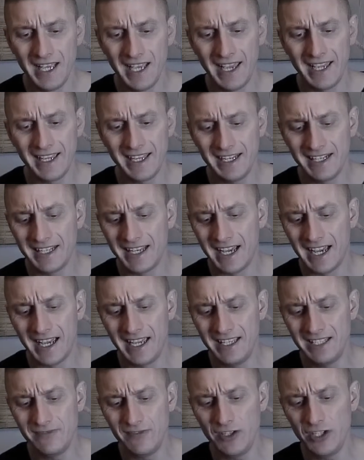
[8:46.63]
Again,
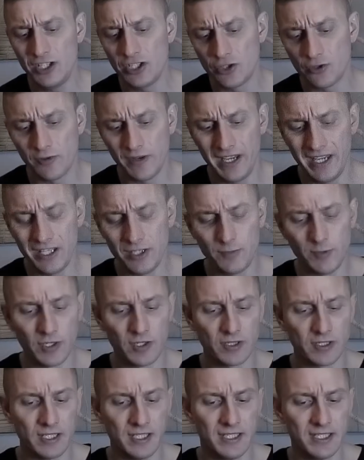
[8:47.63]
it's very strange,
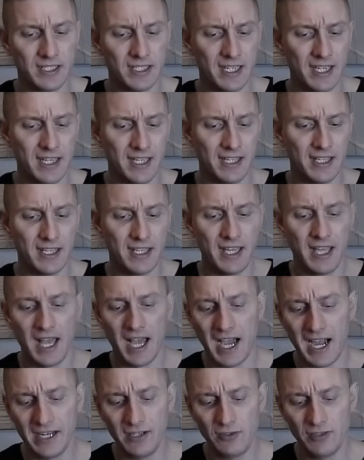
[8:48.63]
because it's
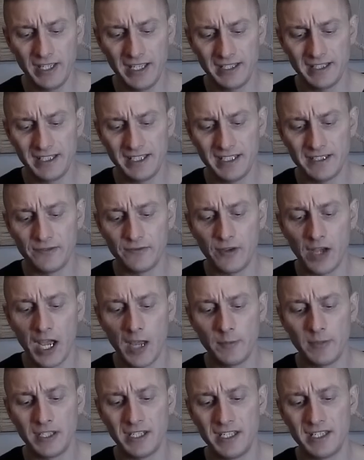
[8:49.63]
I don't get this
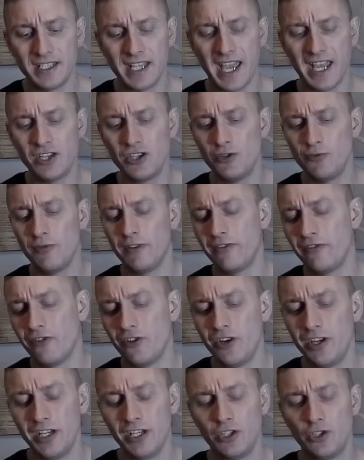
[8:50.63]
vibe that it's actually
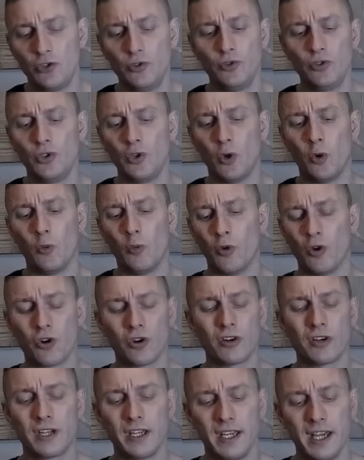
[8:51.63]
referring to your work.